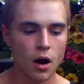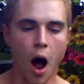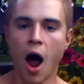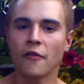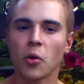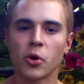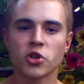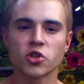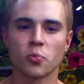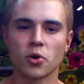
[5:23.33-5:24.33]
A high
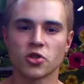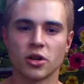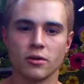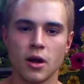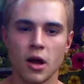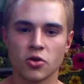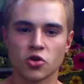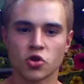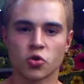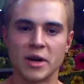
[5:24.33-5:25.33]
vibrational person
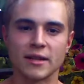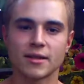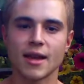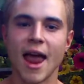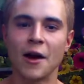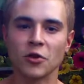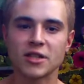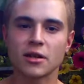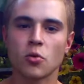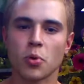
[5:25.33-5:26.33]
treats every
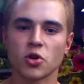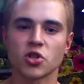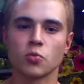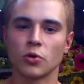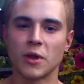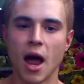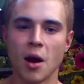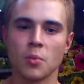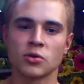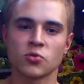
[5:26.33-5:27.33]
single person with the
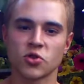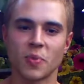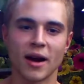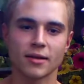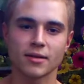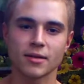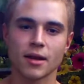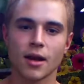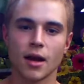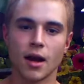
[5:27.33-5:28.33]
utmost respect.
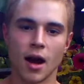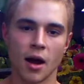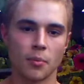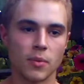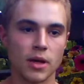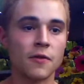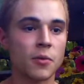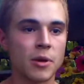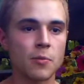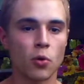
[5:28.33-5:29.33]

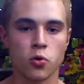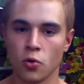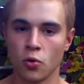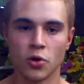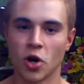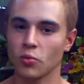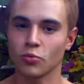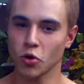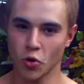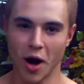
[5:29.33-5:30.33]
Even people who,
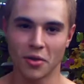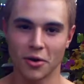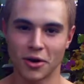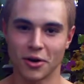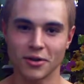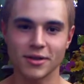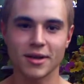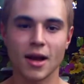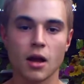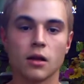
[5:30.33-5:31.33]
grind their gears,
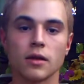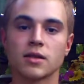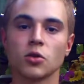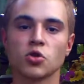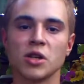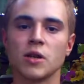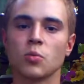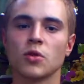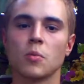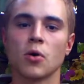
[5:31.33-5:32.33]
they still treat them
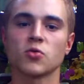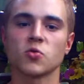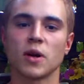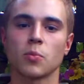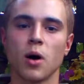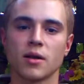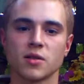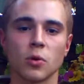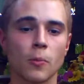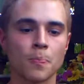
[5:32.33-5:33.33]
with the most respect
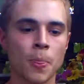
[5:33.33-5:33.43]
possible,